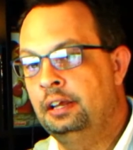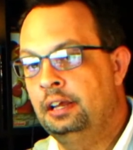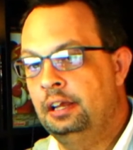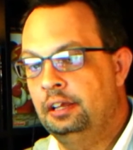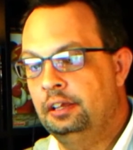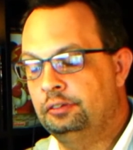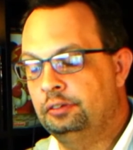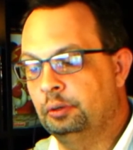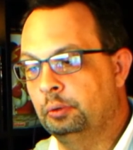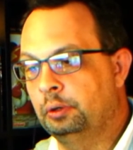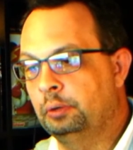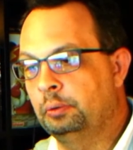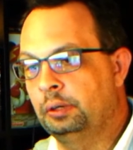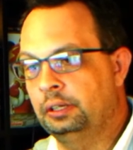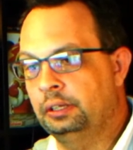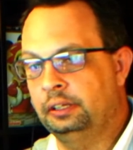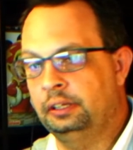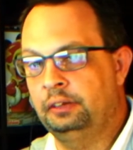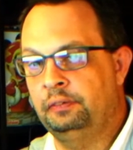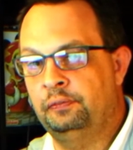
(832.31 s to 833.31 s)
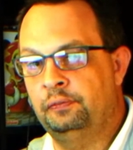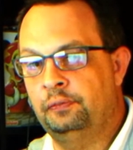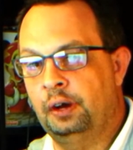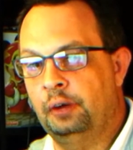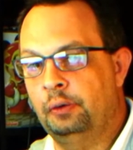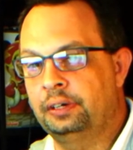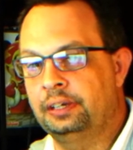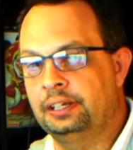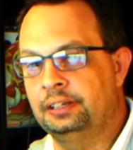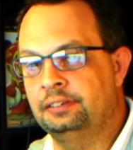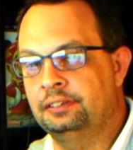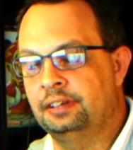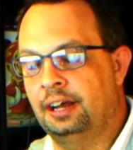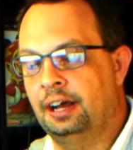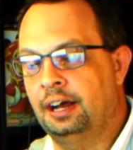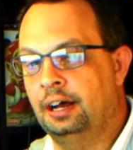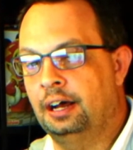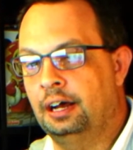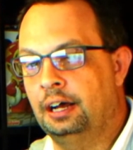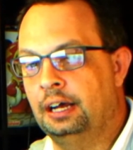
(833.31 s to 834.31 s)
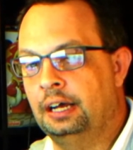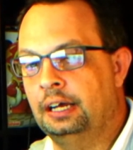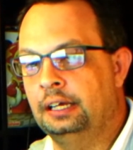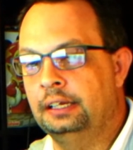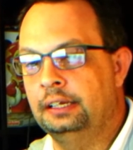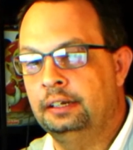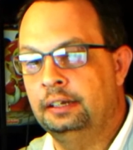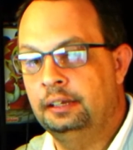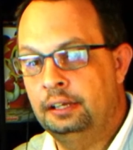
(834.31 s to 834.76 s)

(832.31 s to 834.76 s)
So we really focus on